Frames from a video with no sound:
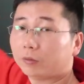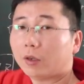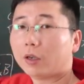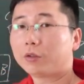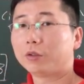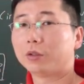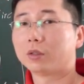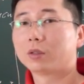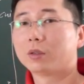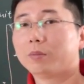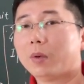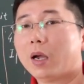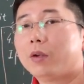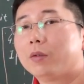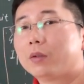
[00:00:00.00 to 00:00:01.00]
functions
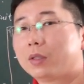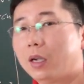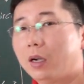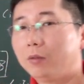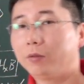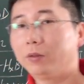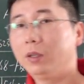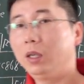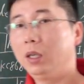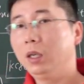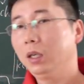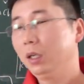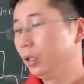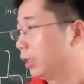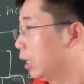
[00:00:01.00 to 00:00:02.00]
by yourself.
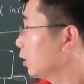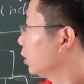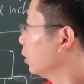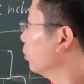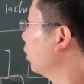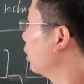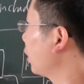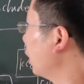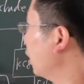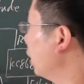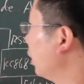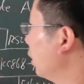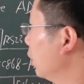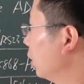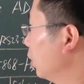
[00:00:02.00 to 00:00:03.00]
Just work
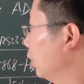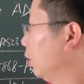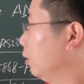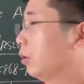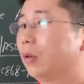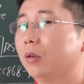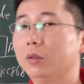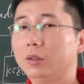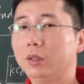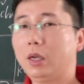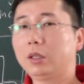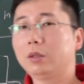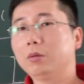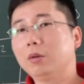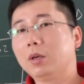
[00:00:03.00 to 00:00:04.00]
in local
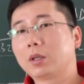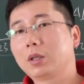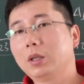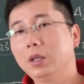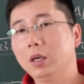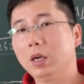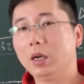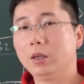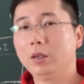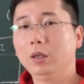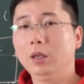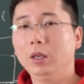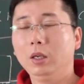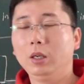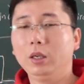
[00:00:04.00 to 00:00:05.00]
network. Uh,
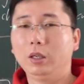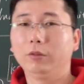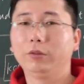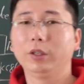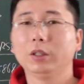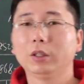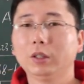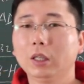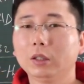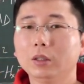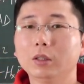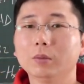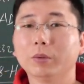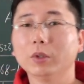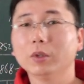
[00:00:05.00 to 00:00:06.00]
if internet
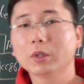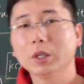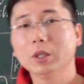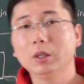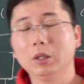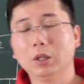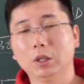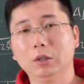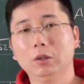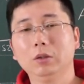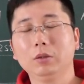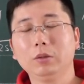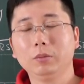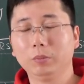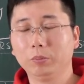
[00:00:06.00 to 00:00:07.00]
is broken
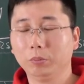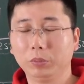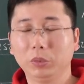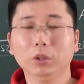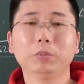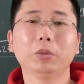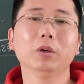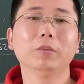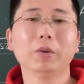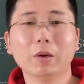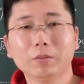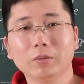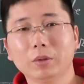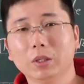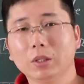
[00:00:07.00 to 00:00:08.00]
or no
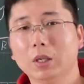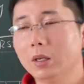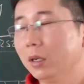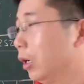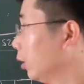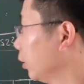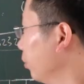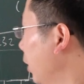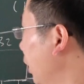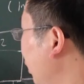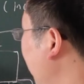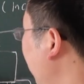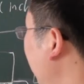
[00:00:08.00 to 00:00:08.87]
problem, the automatic